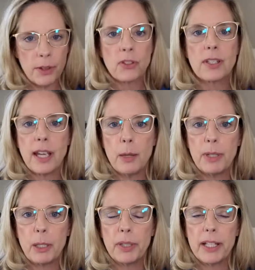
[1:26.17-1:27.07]
There's a
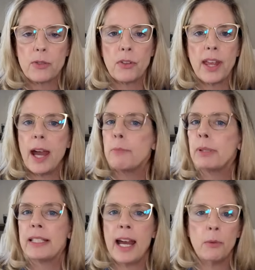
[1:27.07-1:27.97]
time and a place for that,
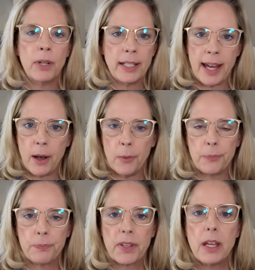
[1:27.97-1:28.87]
but not right now.
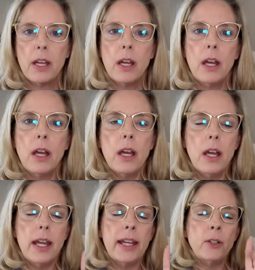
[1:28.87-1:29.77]

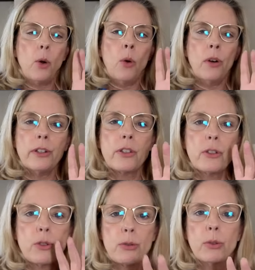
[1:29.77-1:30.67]
In order
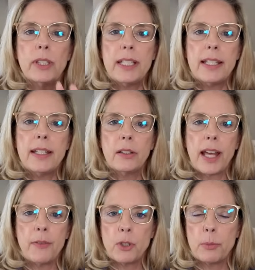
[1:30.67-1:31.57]
to truly
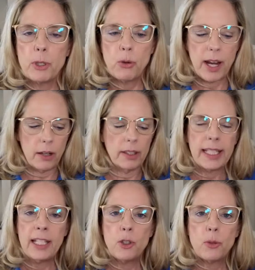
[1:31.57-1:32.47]
heal after
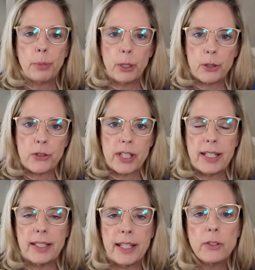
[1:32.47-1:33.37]
betrayal, each
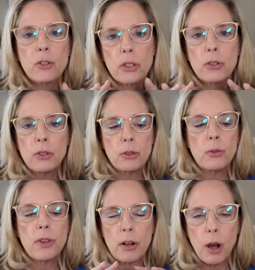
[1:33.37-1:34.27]
person needs to
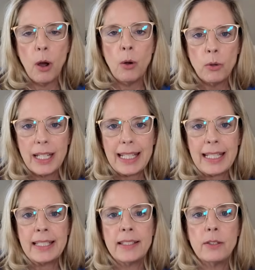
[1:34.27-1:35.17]
do their own
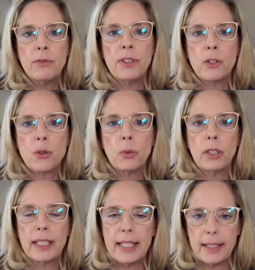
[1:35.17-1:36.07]

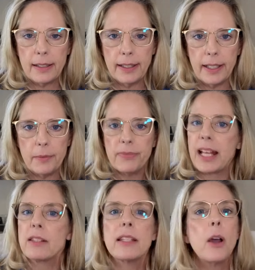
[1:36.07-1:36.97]
individual healing.
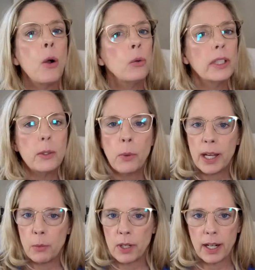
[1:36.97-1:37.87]
That's the only
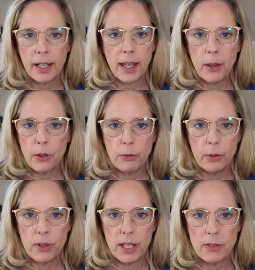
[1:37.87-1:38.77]
way we're going to get
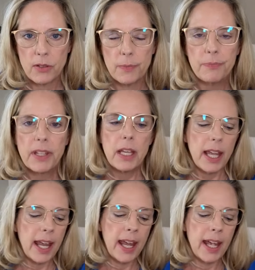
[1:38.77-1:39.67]
through this.
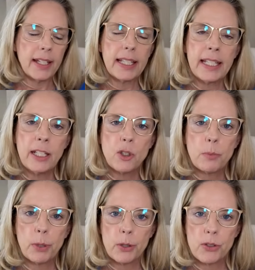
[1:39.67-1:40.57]
And
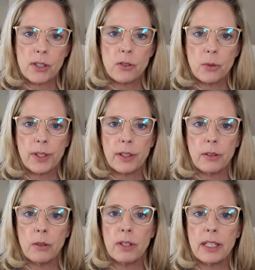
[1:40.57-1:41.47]
each person doing
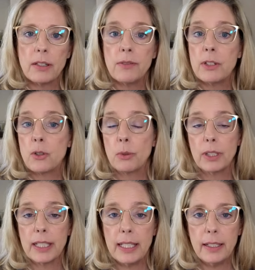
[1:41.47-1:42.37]
their own
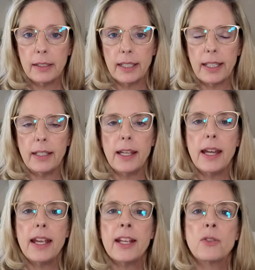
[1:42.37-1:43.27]
individual healing
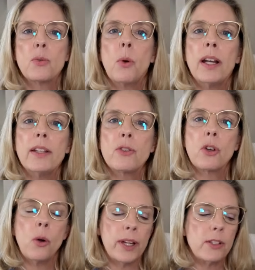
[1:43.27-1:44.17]
is what
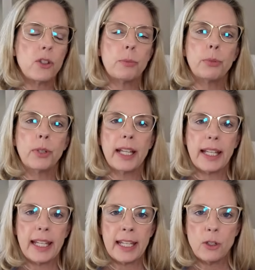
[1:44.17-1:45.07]
is going to
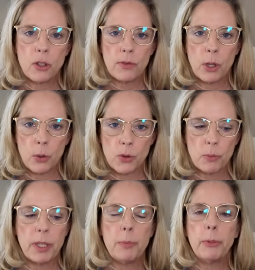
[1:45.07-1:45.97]
bring each of
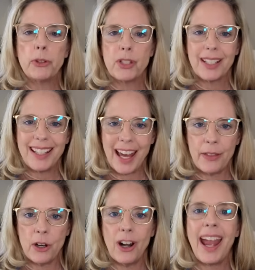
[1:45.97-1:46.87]
those people
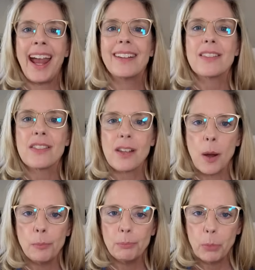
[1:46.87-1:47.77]
together at
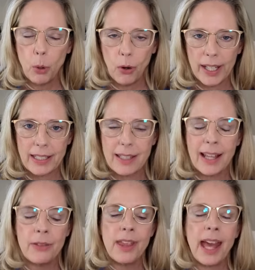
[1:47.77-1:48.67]
some point,
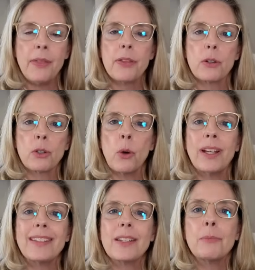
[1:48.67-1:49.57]
and then they're
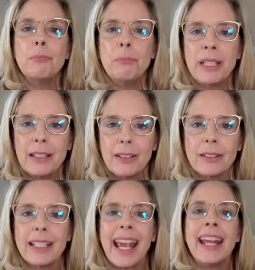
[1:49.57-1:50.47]
going to
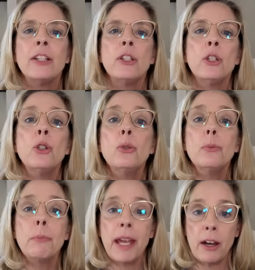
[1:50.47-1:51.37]
build a
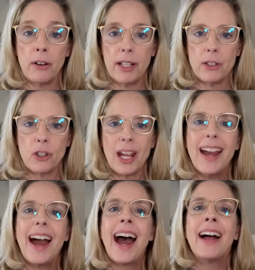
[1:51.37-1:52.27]
new marriage
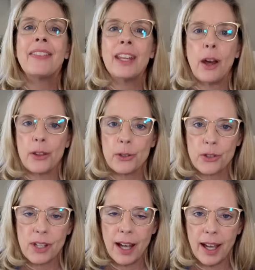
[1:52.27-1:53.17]
on the other
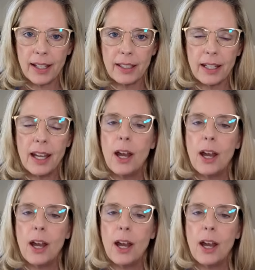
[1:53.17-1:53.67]
side.